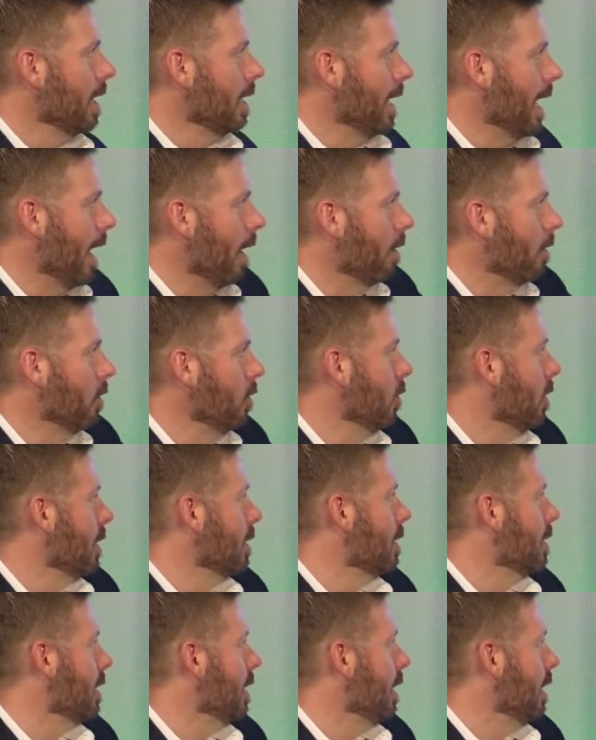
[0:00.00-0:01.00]
Now, you
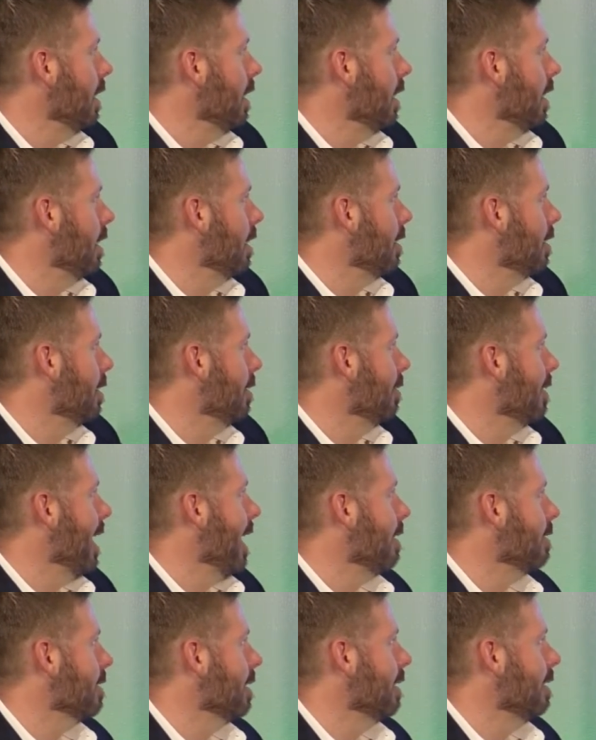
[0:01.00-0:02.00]
can see in
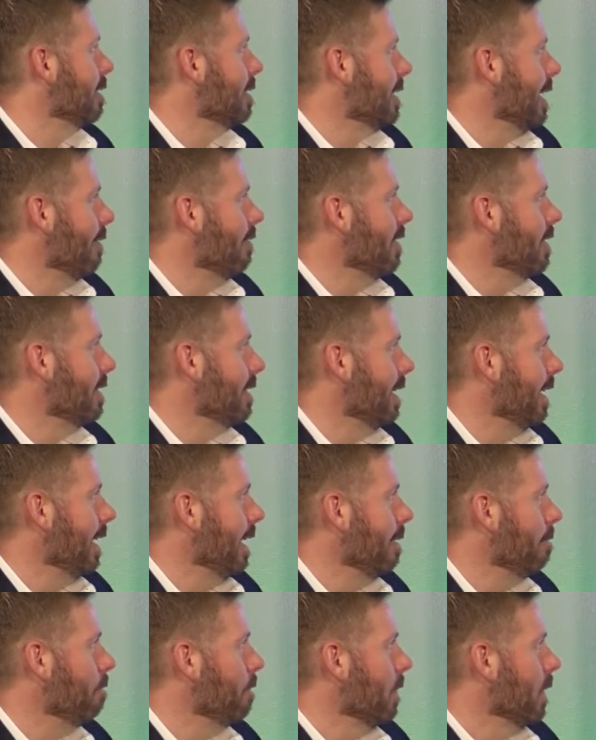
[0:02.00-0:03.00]

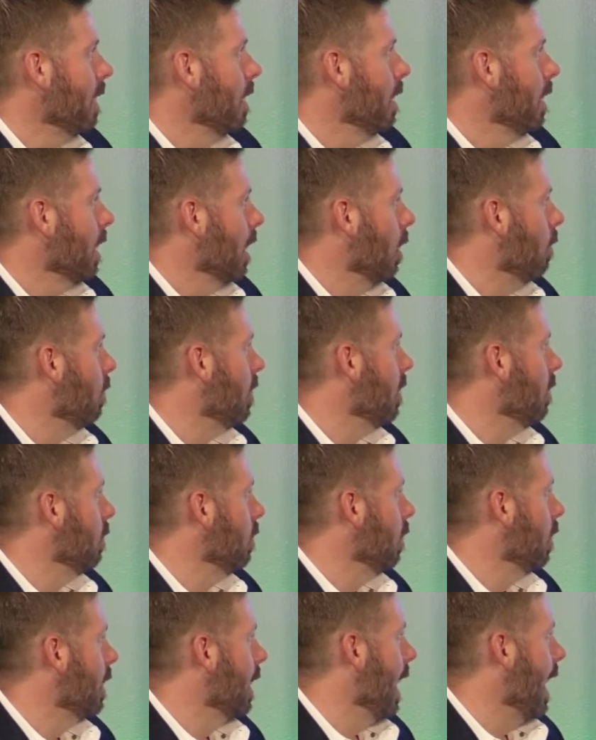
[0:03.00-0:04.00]
2017, when you
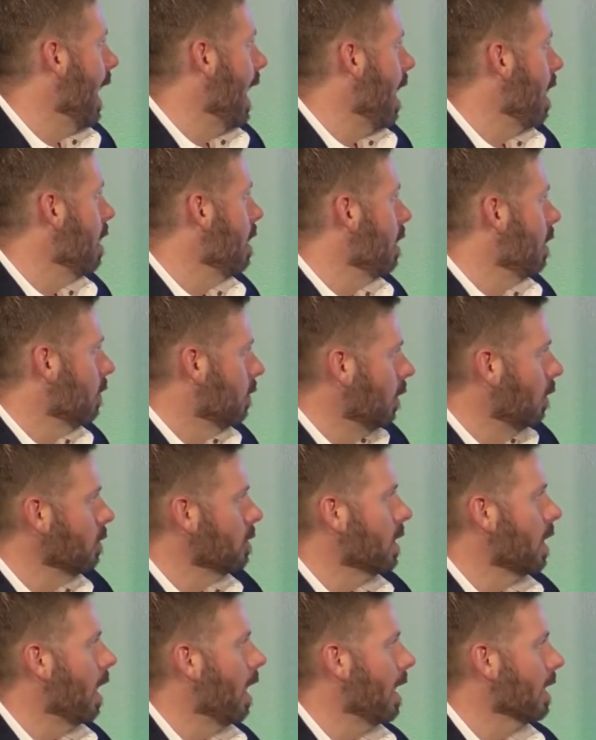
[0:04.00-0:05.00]
look at
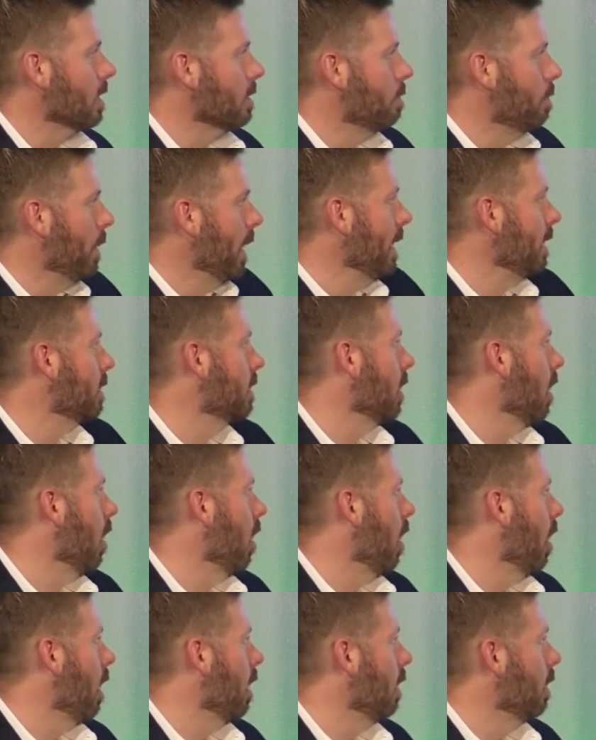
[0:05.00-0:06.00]
those costs based
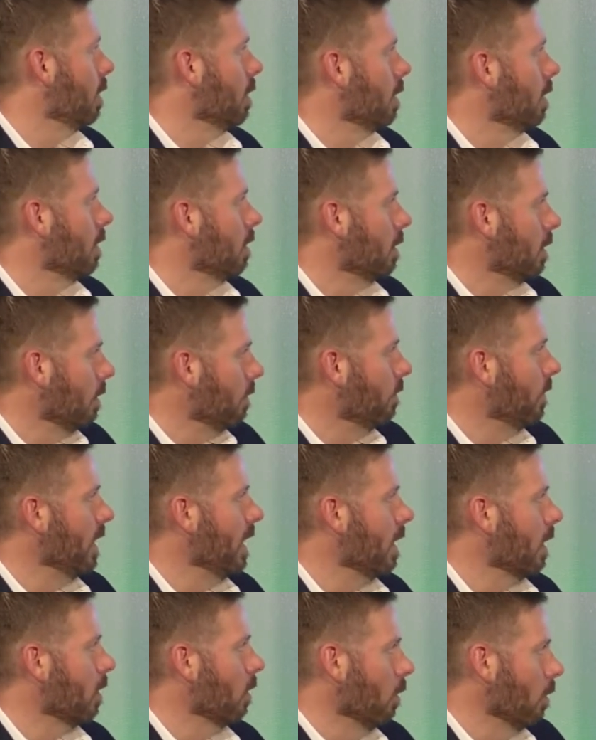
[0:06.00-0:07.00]
on the
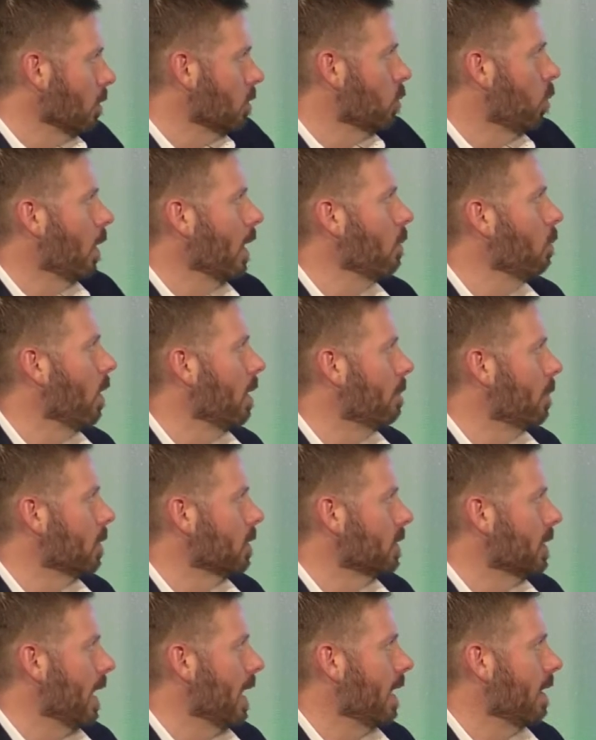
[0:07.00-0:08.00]
vehicle,
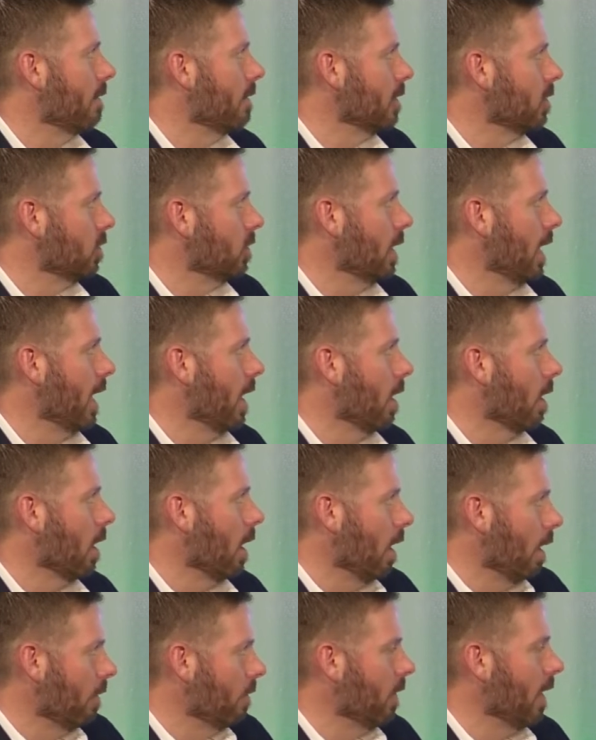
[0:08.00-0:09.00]
21% of the
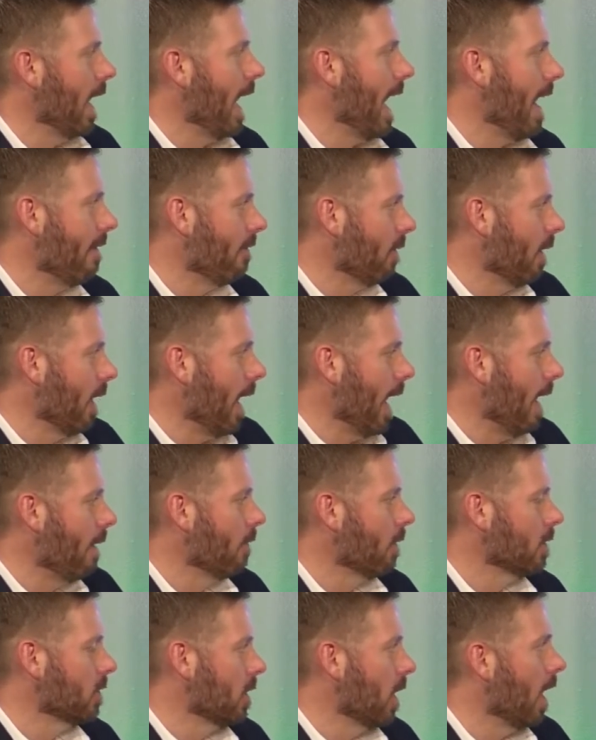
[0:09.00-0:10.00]
share of the
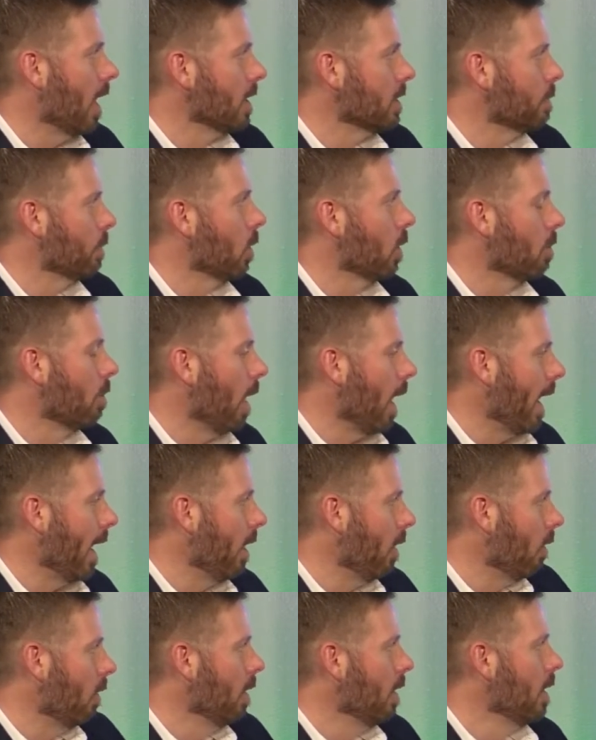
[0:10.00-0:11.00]
average cost per
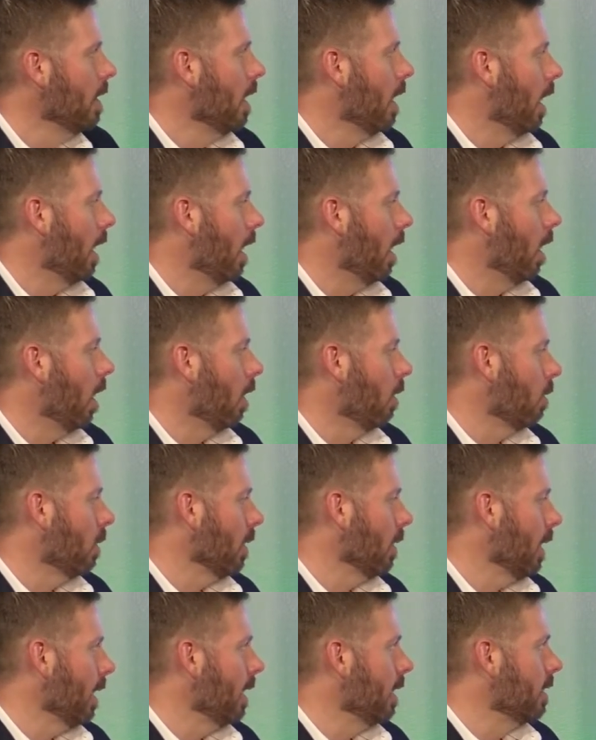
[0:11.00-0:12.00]
mile are
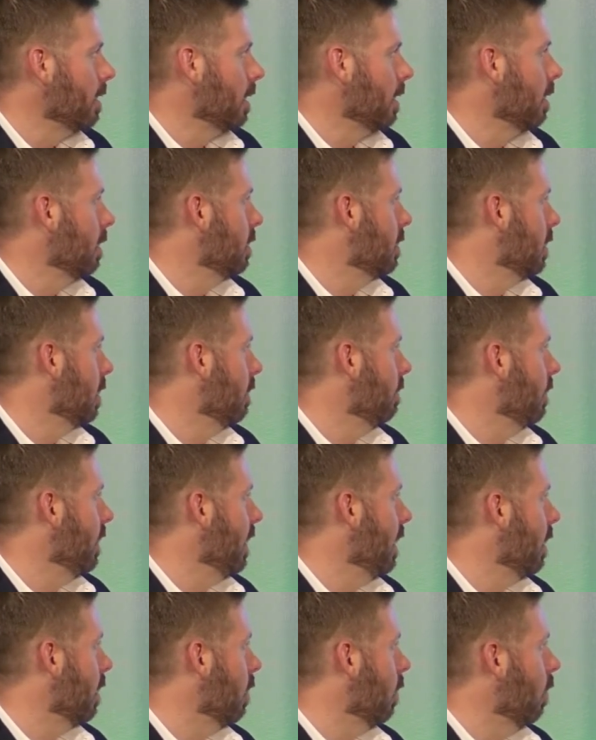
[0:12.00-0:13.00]
related to the
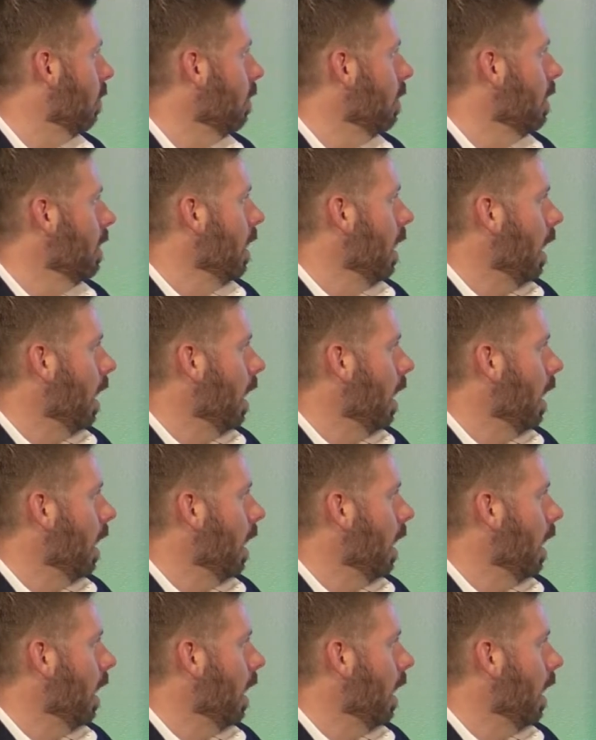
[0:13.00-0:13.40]
vehicle.